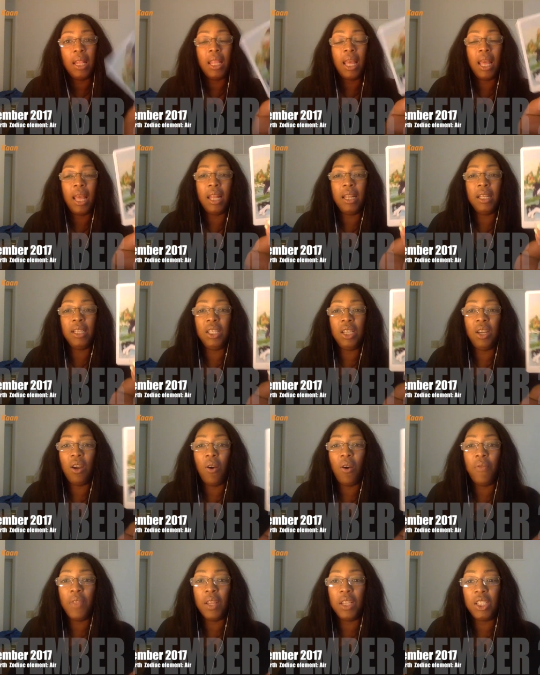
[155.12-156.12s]
the energy
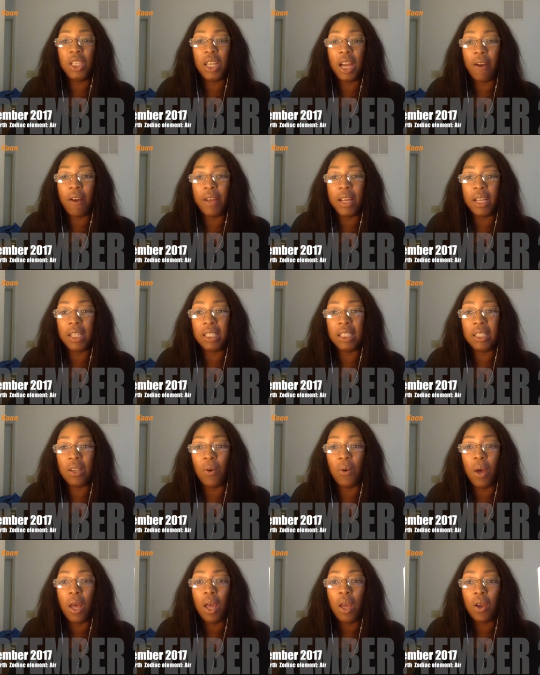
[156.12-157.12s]
of the Chariot.
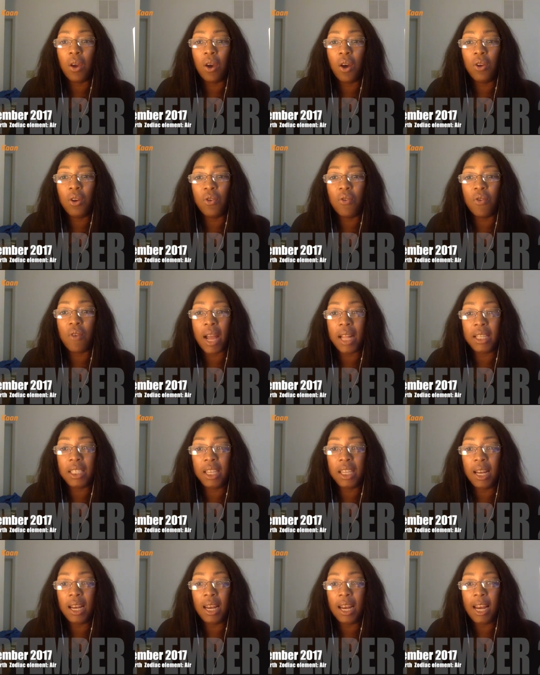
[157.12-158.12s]
So
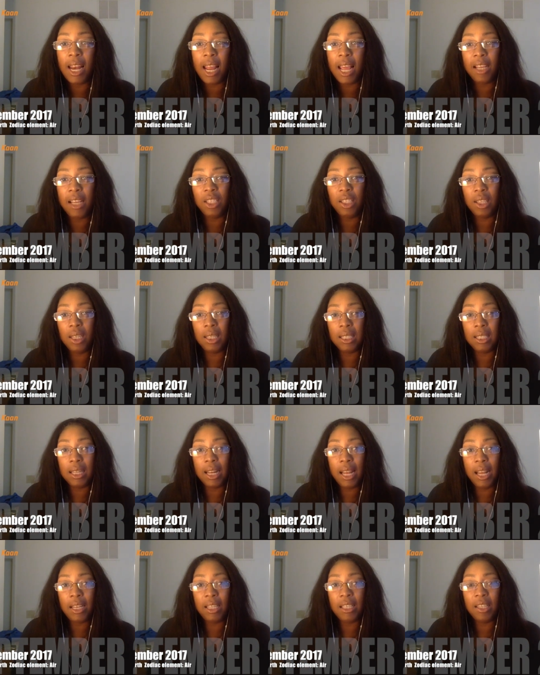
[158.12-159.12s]
congratulations,
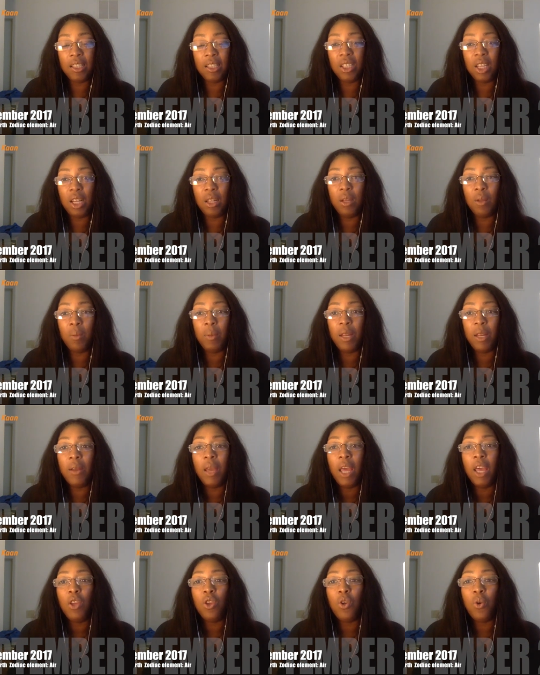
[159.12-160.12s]
ladies and gentlemen,
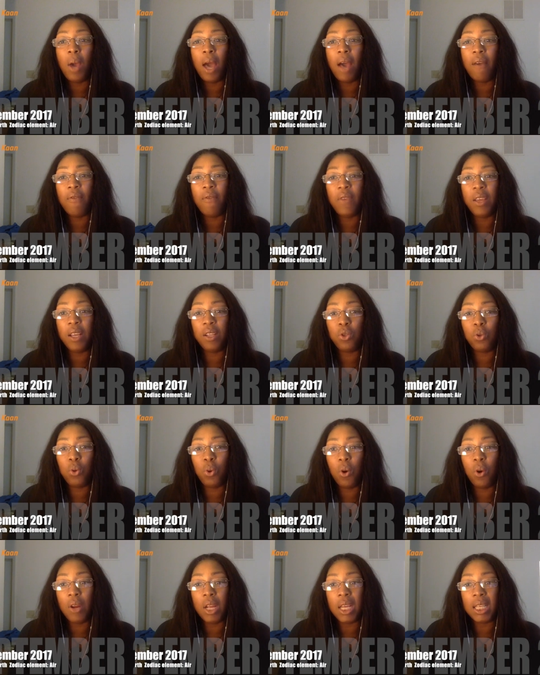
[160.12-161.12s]
you have
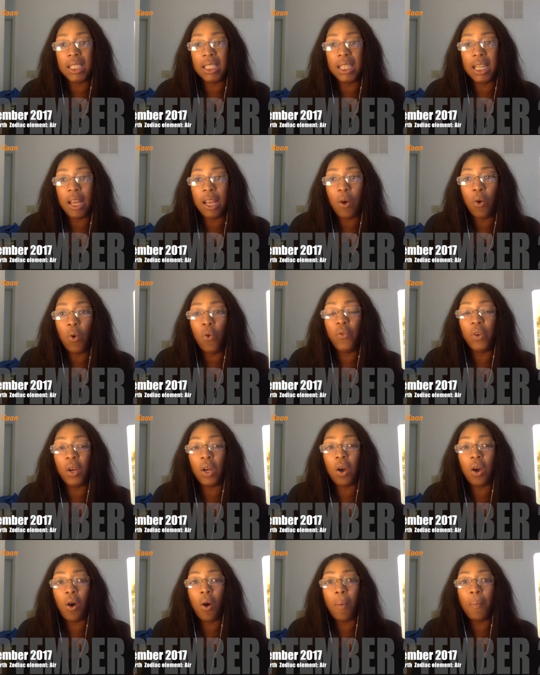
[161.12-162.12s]
victoriously
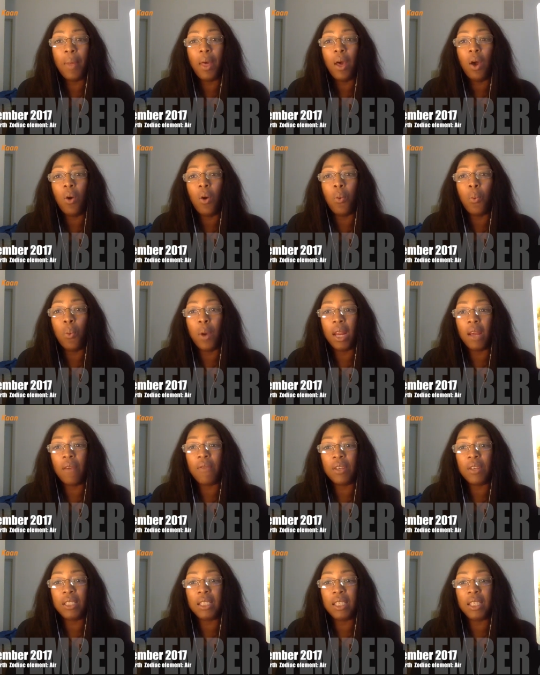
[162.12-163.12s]
overcome
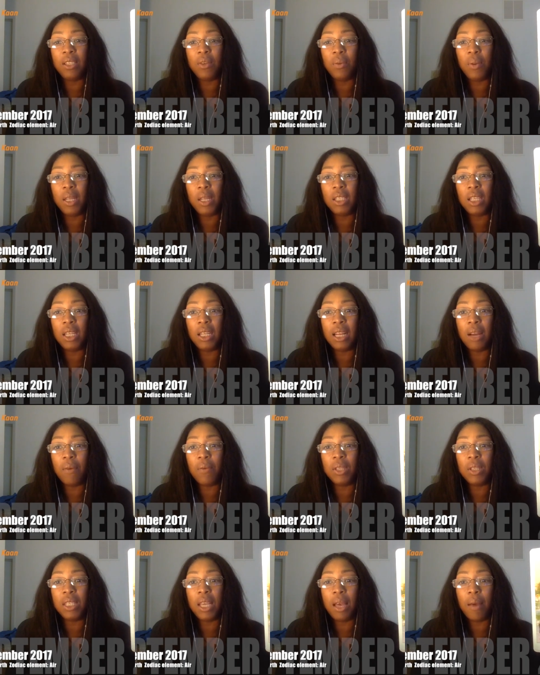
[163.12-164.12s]
whatever situation
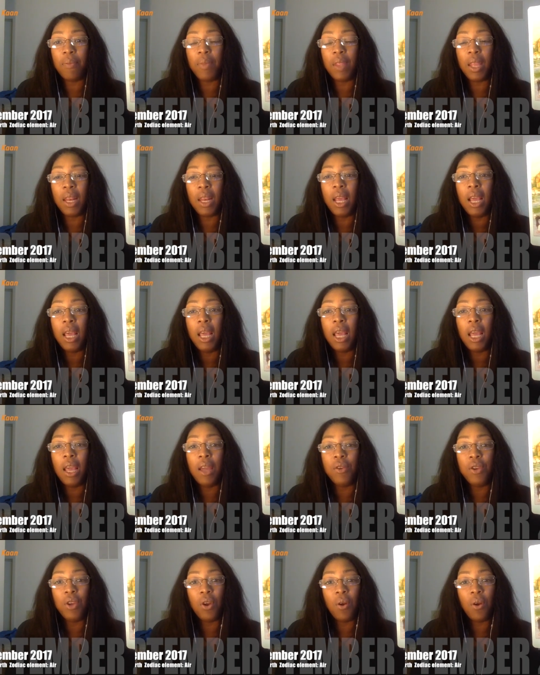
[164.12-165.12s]
that was happening
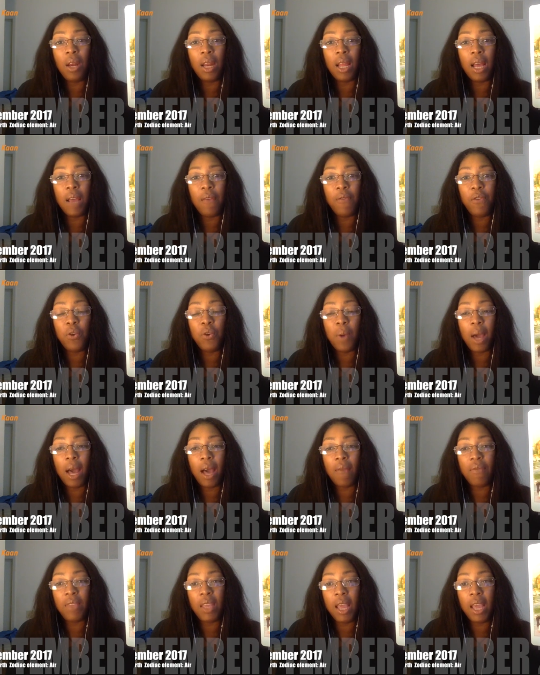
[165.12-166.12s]
in your life. You
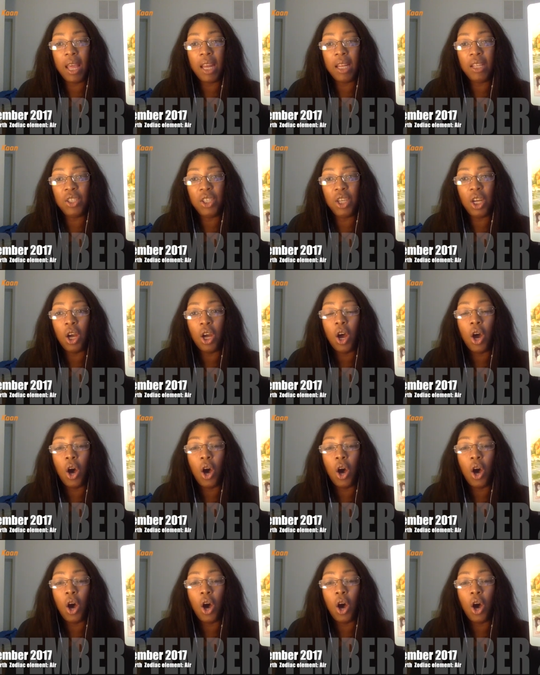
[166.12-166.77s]
have the energy